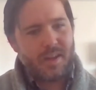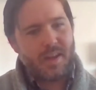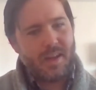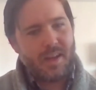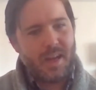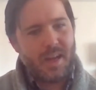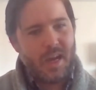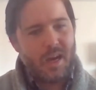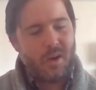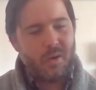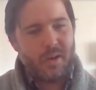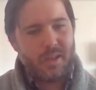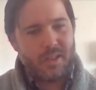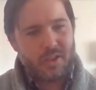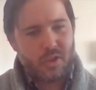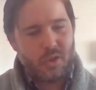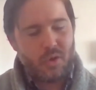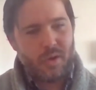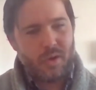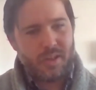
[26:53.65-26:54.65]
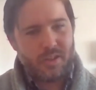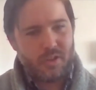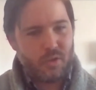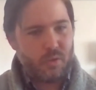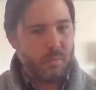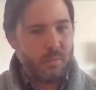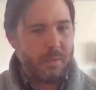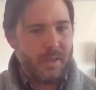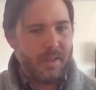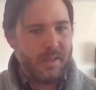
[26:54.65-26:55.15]
and now it's going
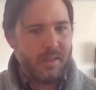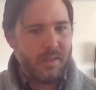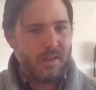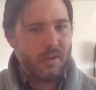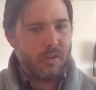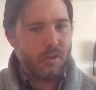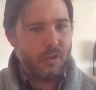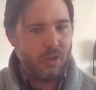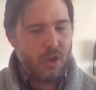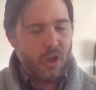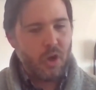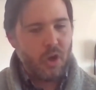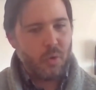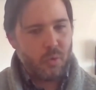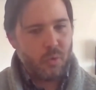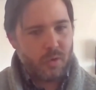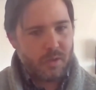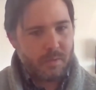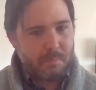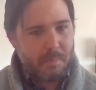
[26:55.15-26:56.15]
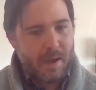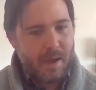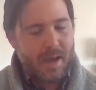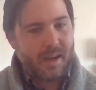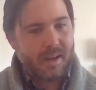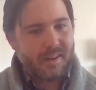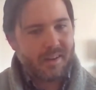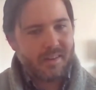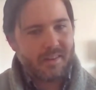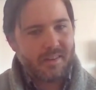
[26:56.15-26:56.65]
to be loaned
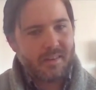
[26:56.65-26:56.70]
back.